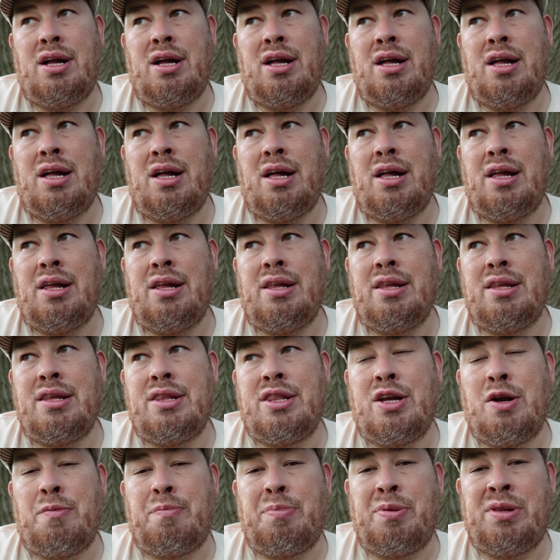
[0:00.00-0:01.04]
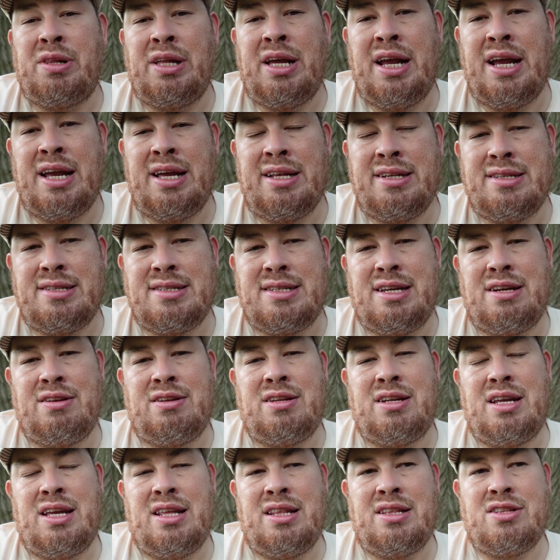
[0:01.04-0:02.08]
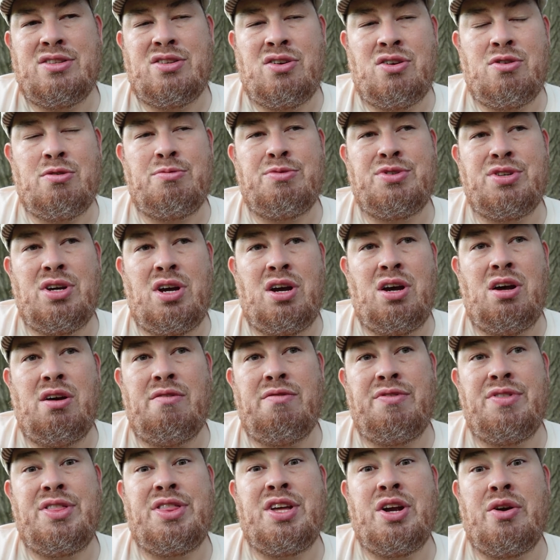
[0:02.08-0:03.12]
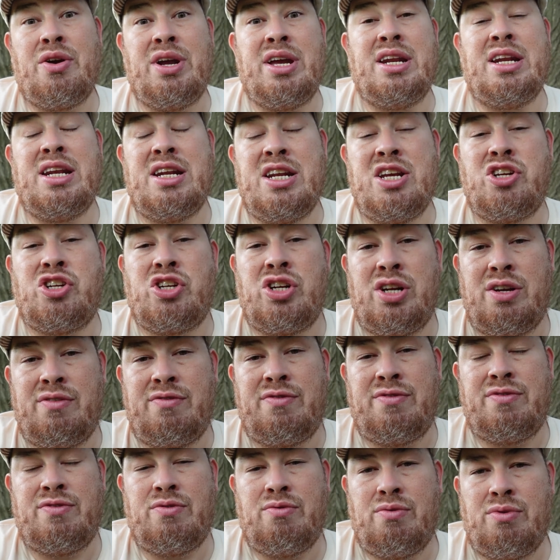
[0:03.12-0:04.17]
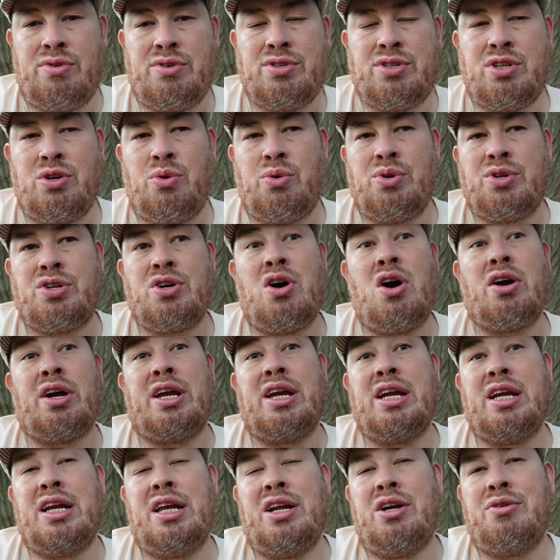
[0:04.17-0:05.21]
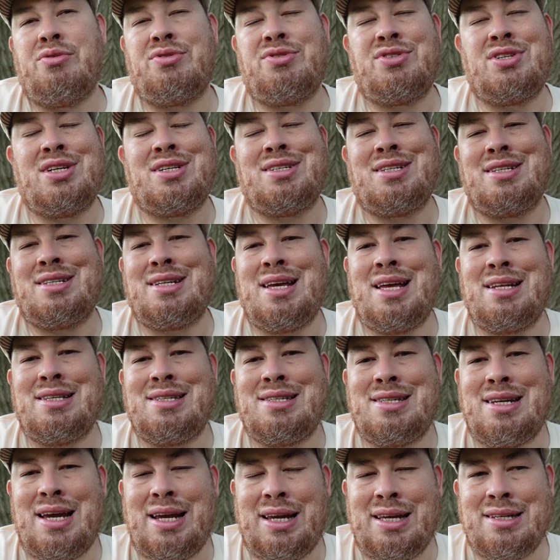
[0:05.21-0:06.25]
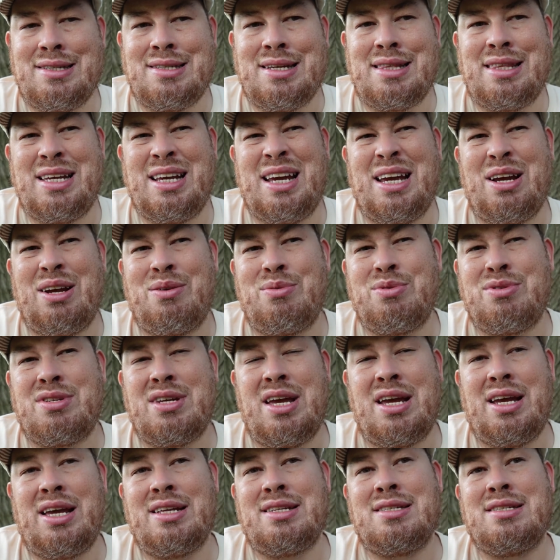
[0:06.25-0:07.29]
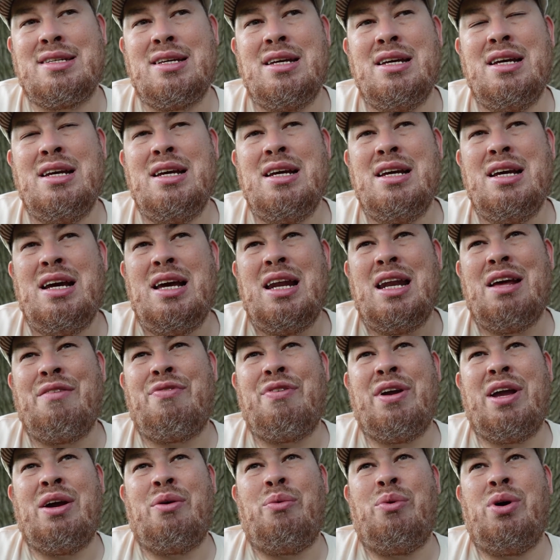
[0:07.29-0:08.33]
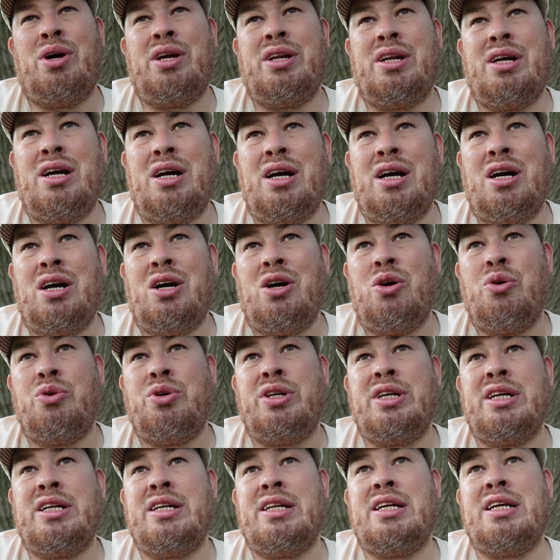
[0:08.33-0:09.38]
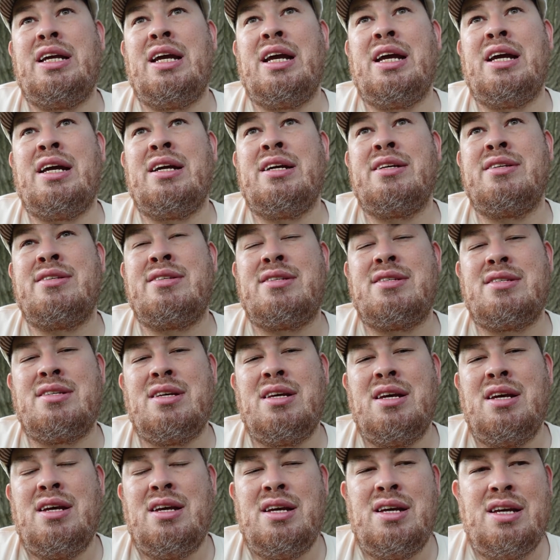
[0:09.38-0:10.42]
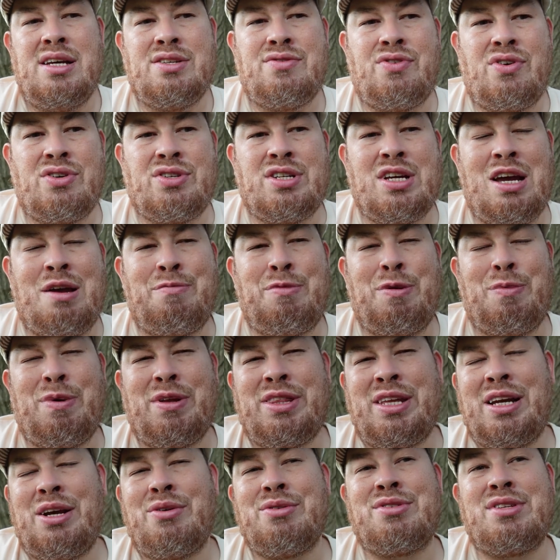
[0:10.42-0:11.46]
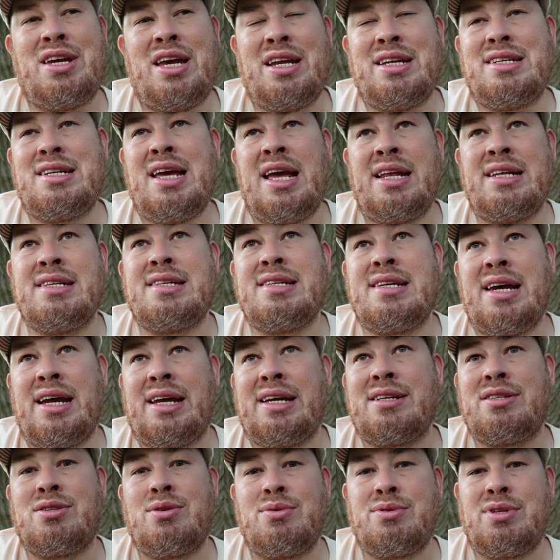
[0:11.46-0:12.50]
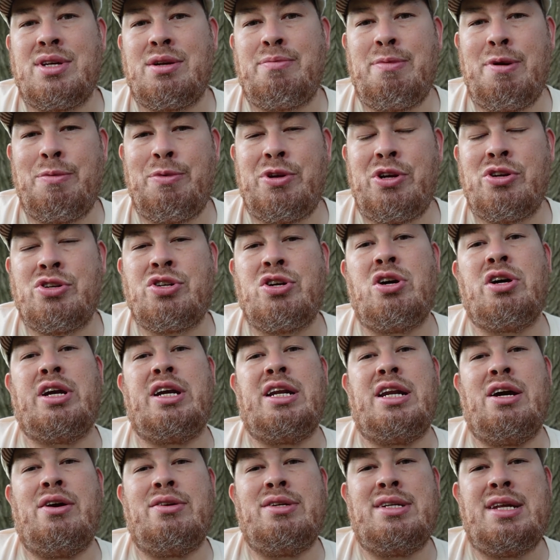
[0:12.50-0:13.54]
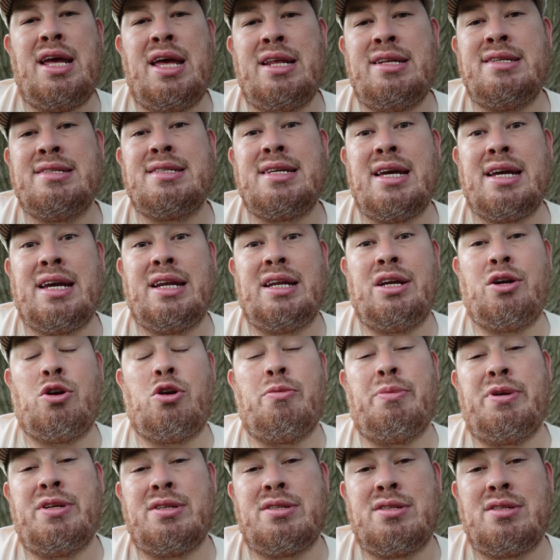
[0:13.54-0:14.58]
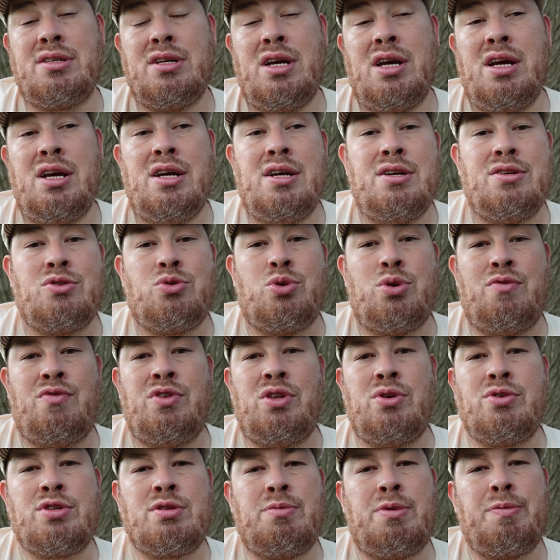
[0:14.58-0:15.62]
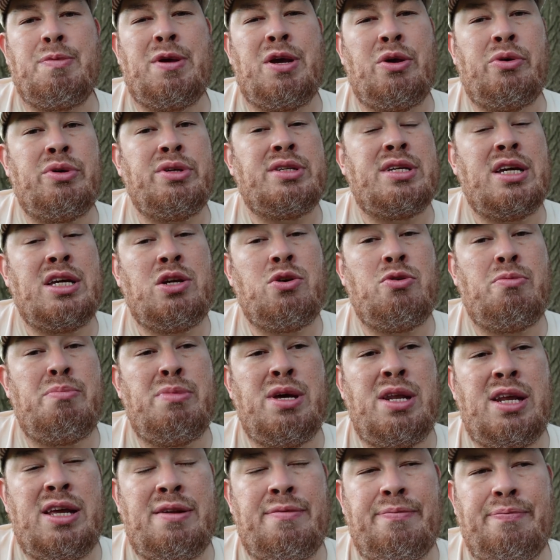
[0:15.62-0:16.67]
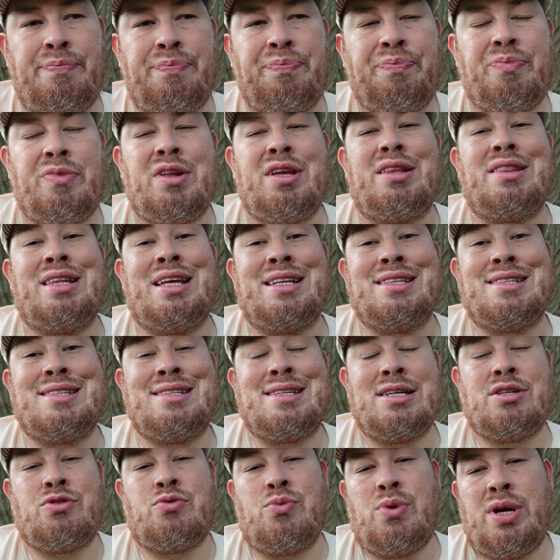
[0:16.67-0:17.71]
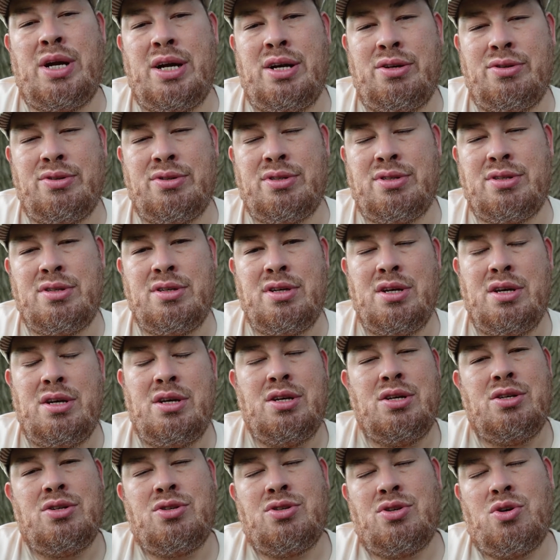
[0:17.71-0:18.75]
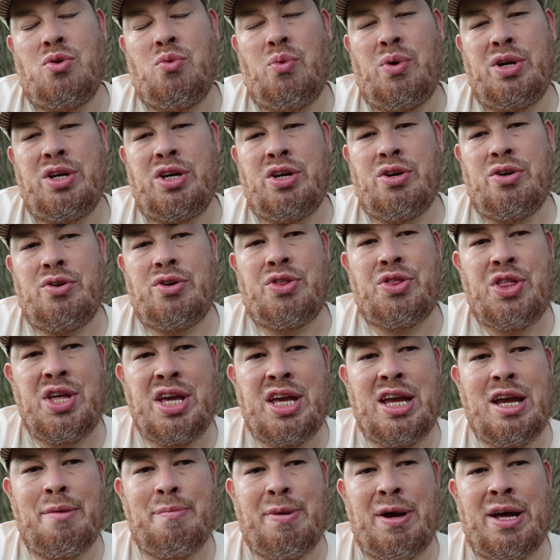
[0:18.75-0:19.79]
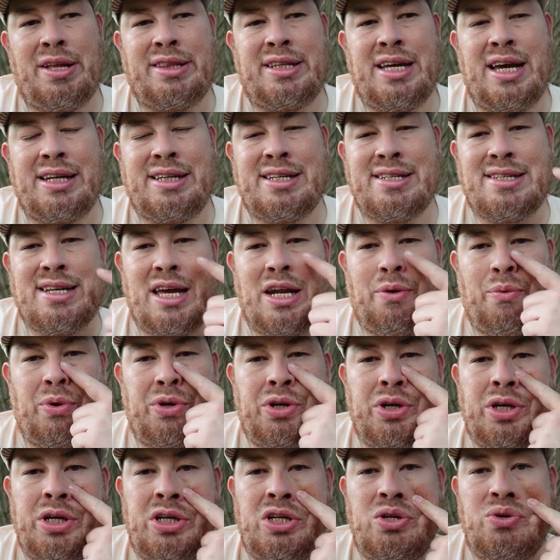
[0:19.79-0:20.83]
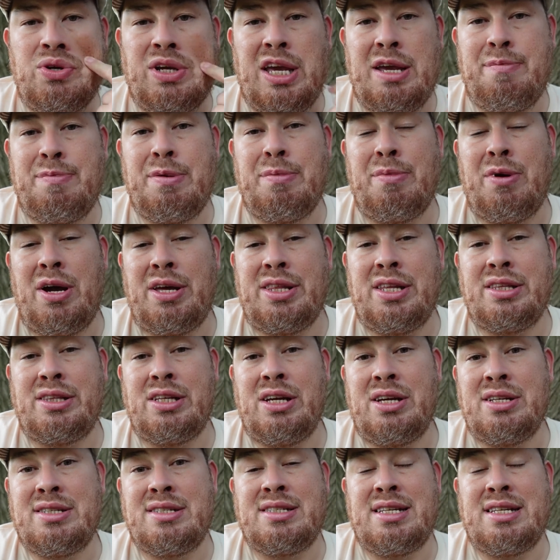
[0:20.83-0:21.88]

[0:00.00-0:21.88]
uh, their plans in, in terms of they're in initiative. So we're talking, you know, six to ten seconds. I think I was saying it's, I forget what uh, O D and D has as far as timing, but I think I was saying ten seconds. I was like, remember, you're talking now in ten-second increments. So even though something may only take you a minute, that's six rounds. So when you're thinking about that, deciding what you're going to do, keep in mind that that's,